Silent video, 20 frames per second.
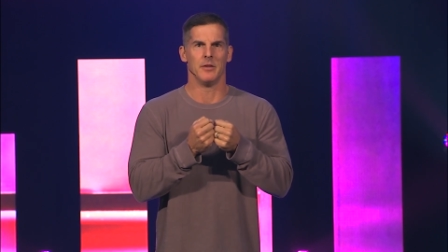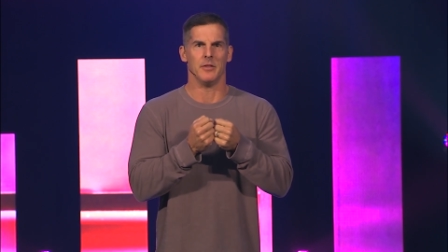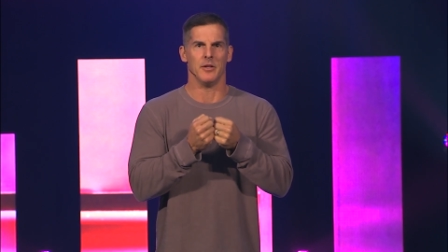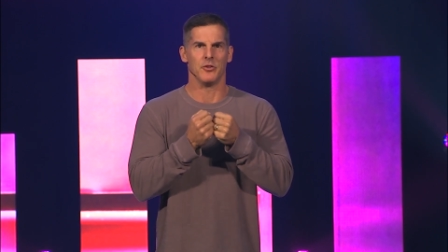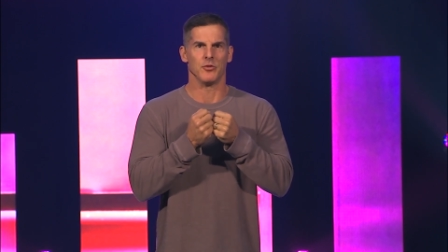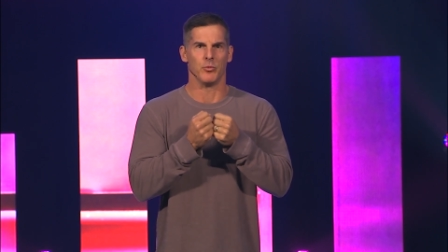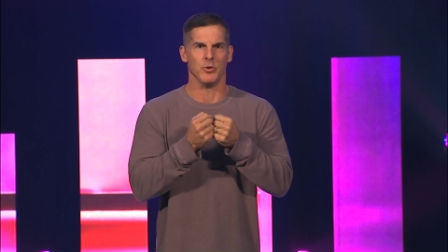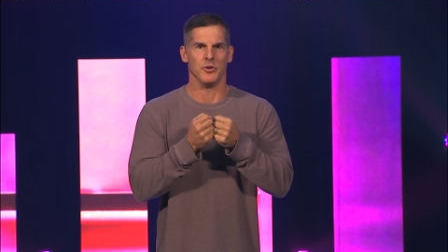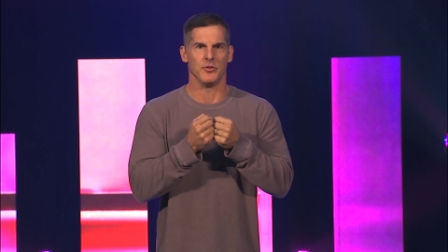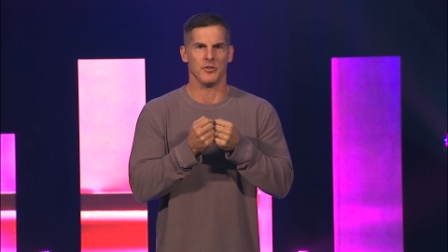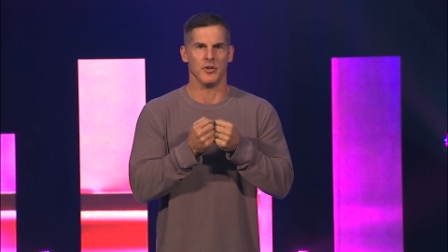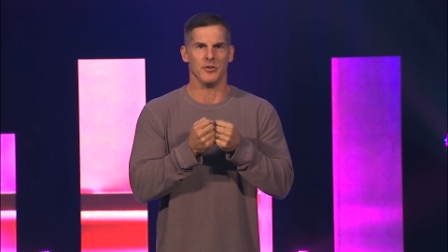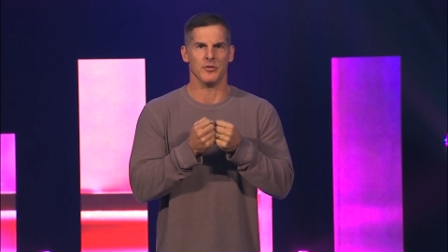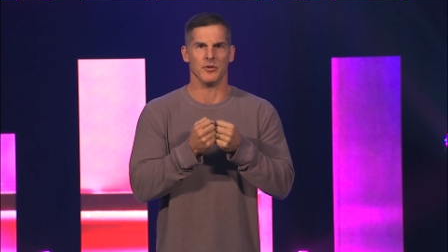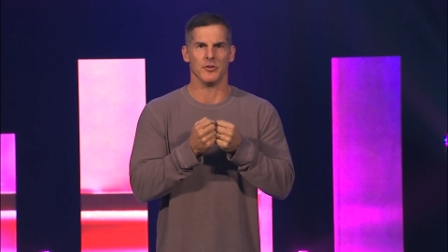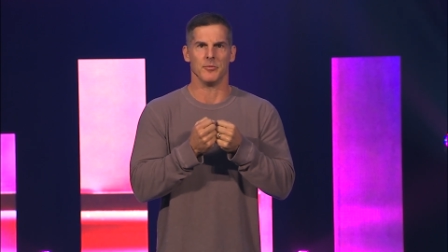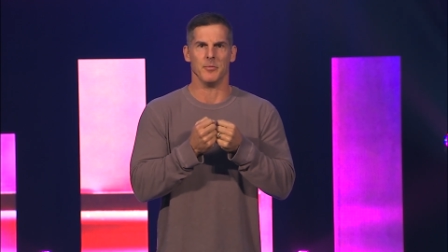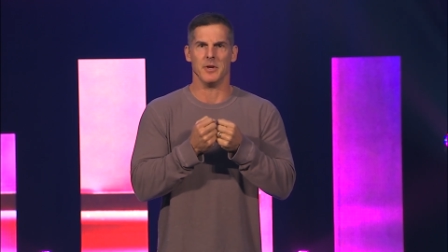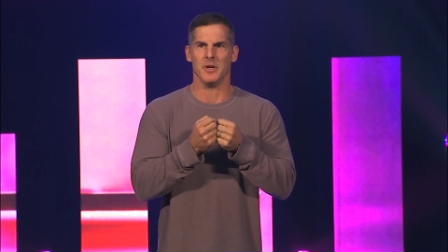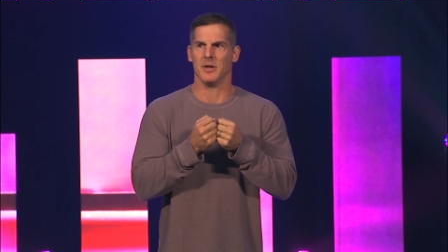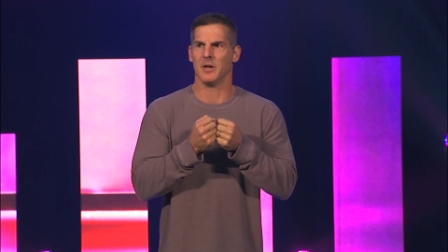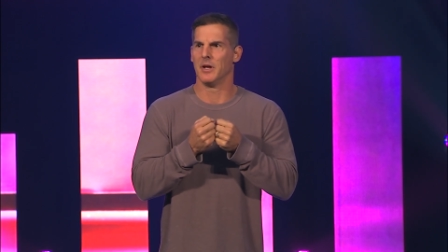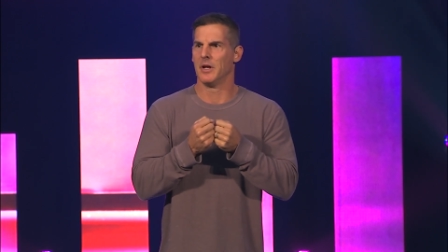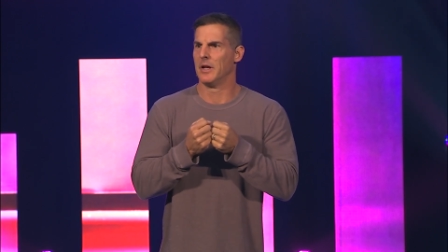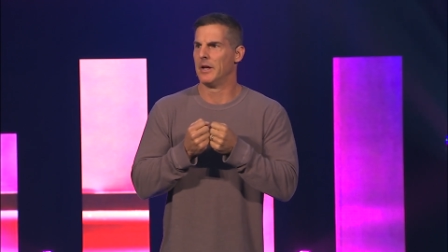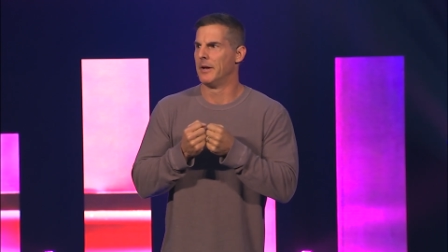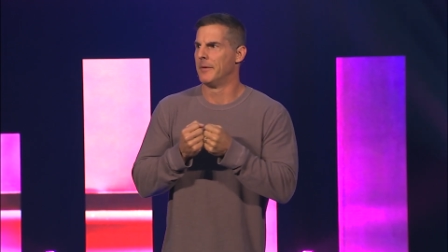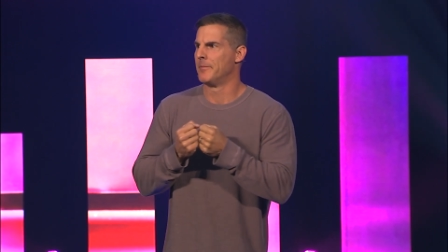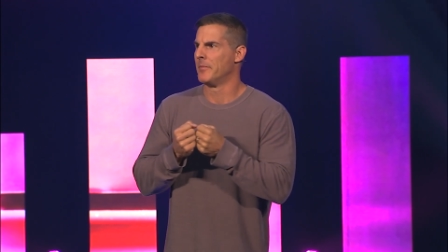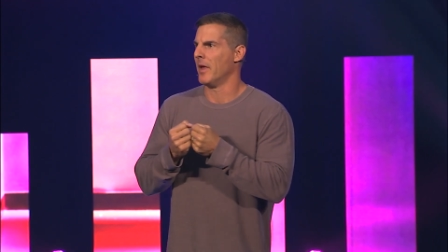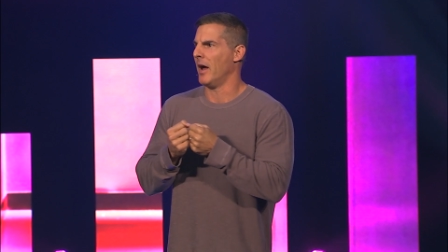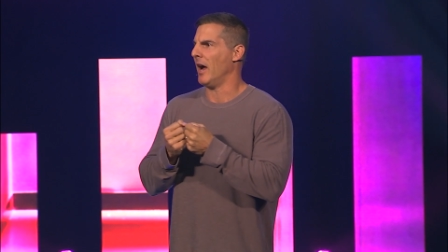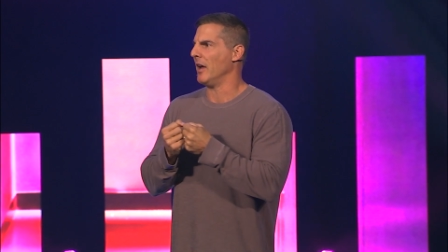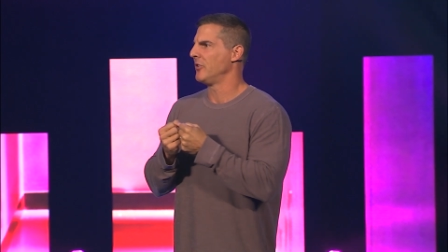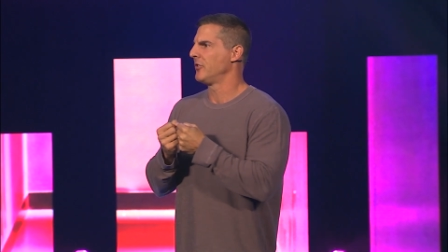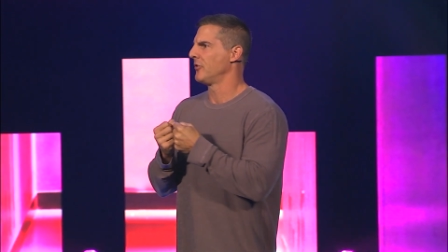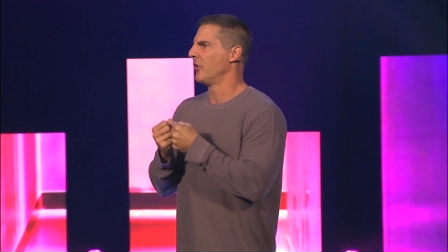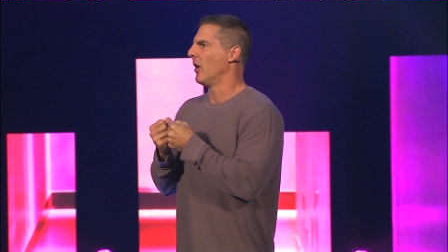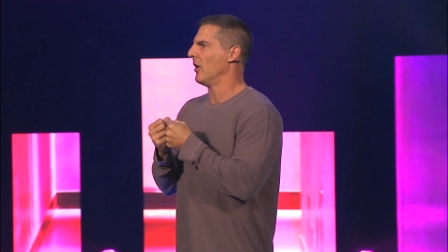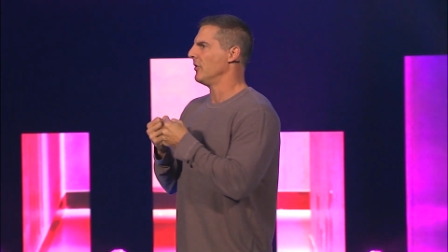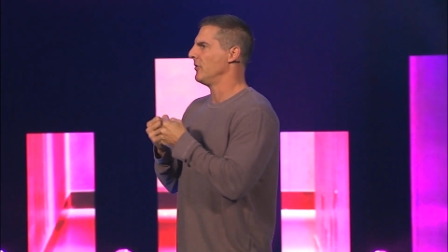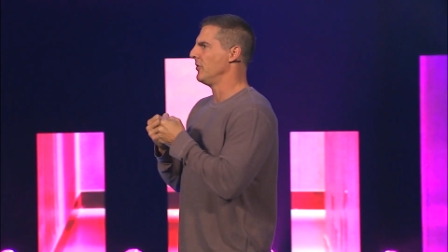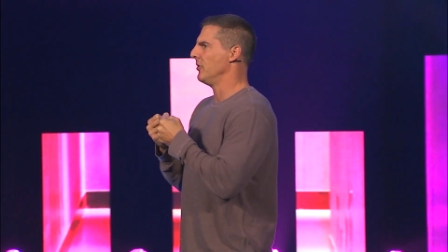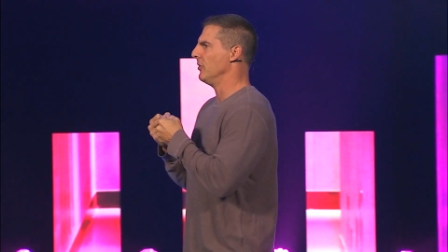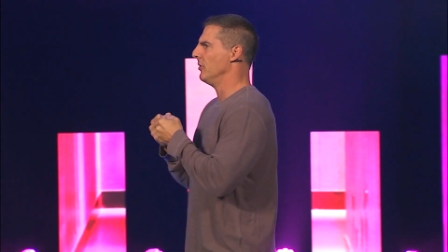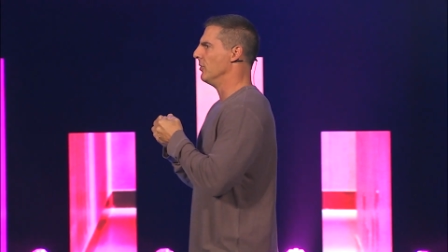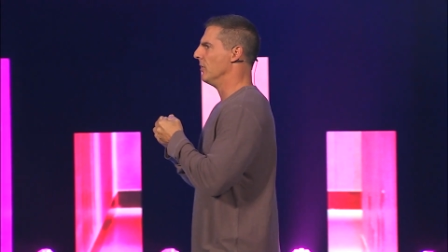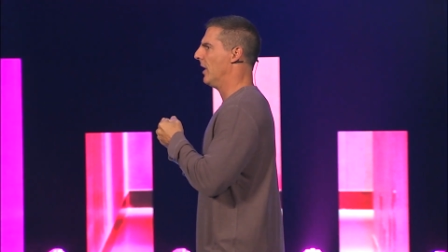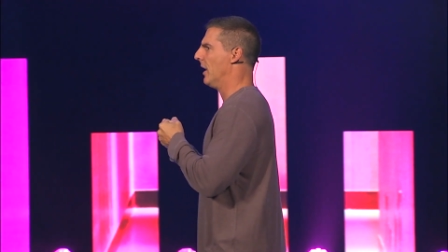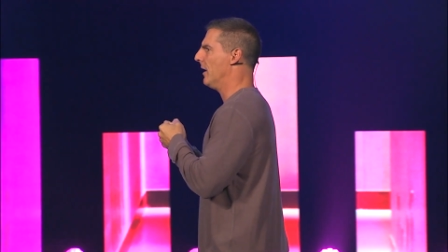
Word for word: This recenters me. I start to.